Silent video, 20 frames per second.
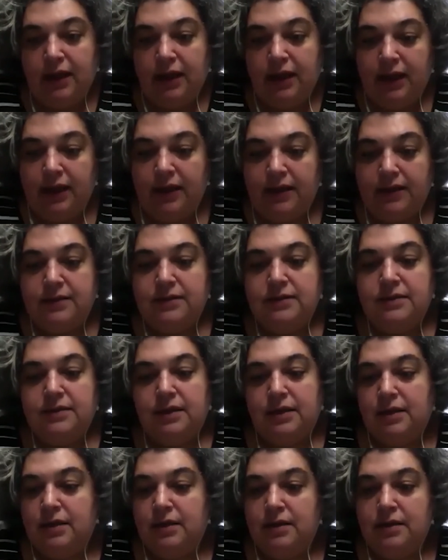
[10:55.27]
And
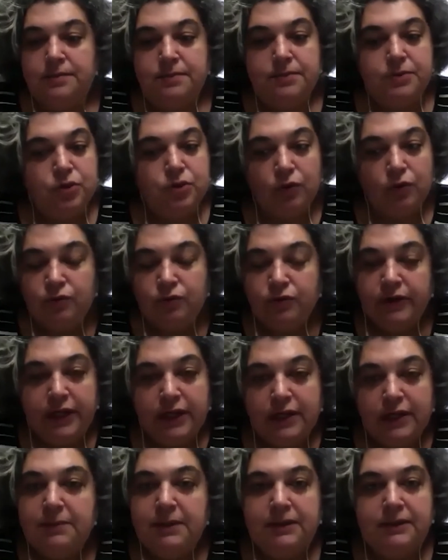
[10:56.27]
don't
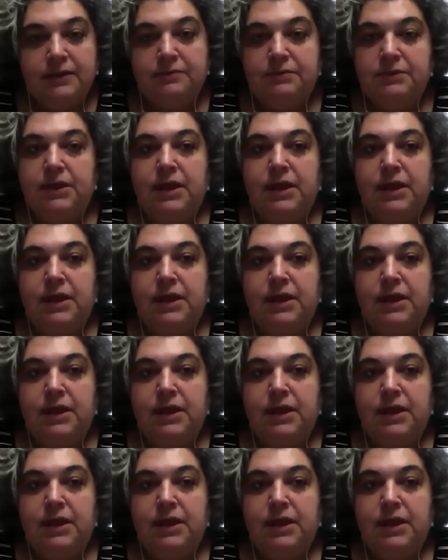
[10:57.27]
forget about them.